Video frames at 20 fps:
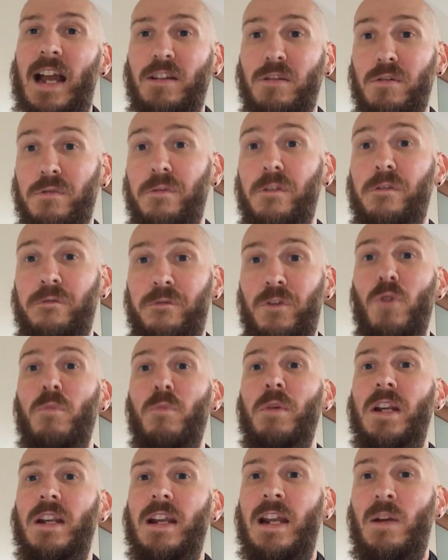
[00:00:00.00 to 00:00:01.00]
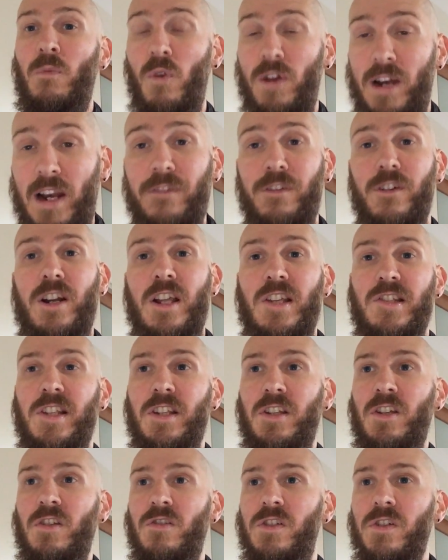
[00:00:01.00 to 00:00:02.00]
and your fulfillment in whatever it is
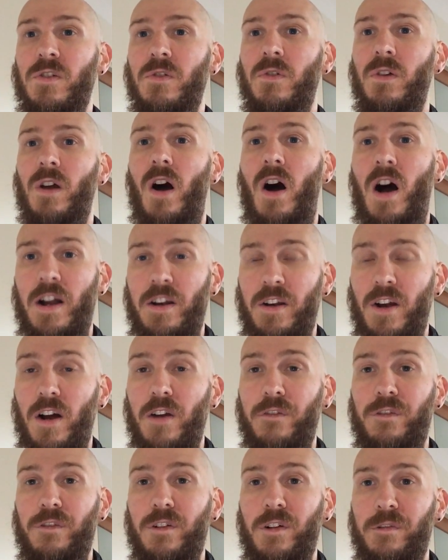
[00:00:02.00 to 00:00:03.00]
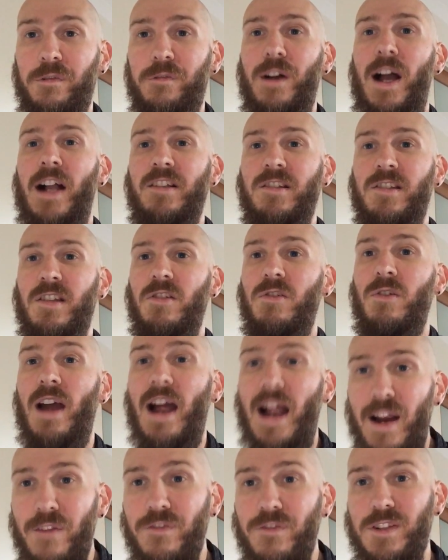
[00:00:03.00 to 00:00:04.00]
that you do, I know for a fact that you
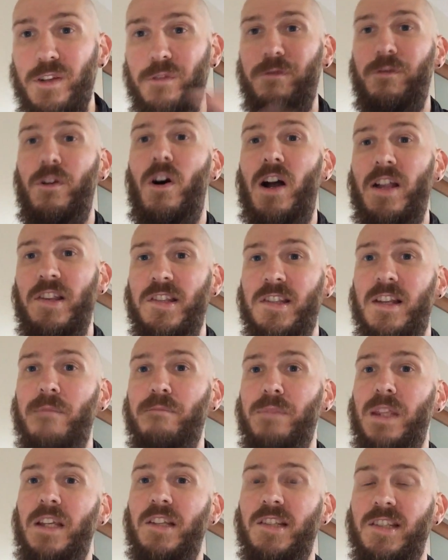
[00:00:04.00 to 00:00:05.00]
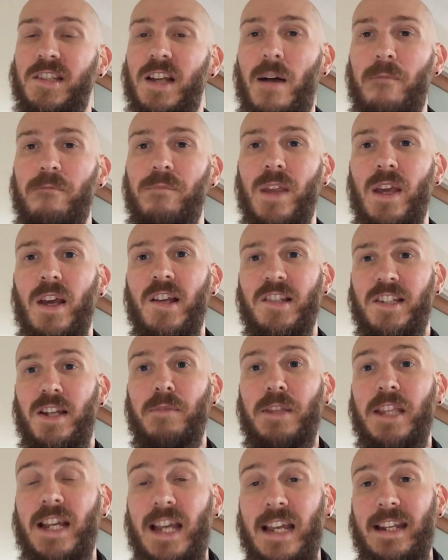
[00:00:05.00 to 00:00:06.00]
have to find something
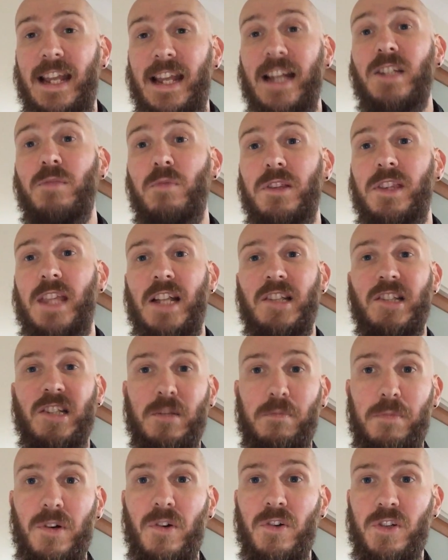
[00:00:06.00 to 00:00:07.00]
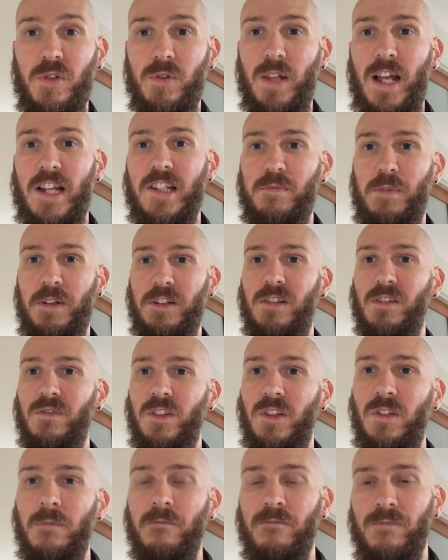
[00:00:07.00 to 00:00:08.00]
that connects with that spiritual aspect of
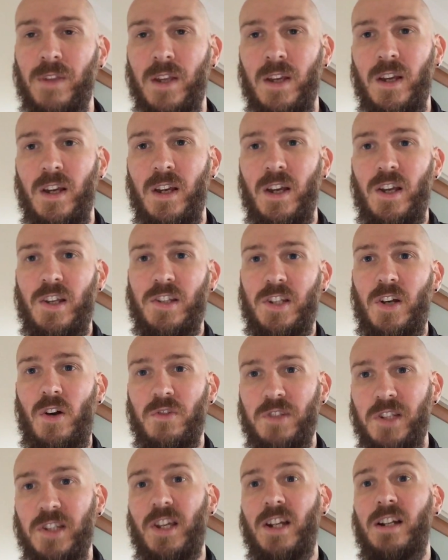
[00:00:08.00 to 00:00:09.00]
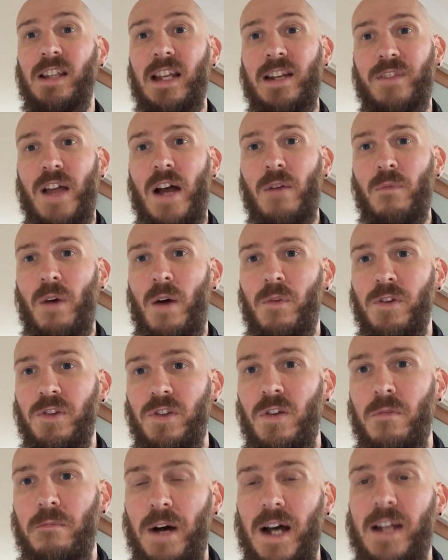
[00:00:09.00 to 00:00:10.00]
you. So I was just going to leave that one with
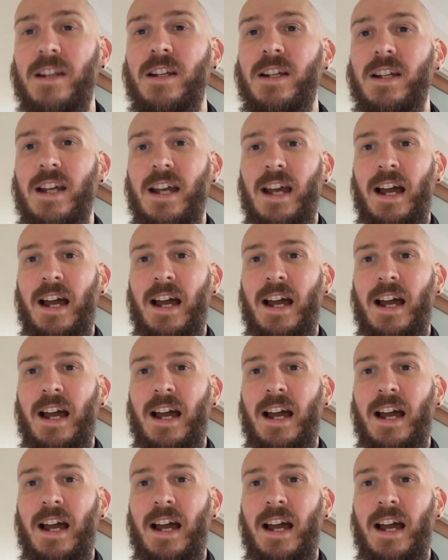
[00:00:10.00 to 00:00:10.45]
you. But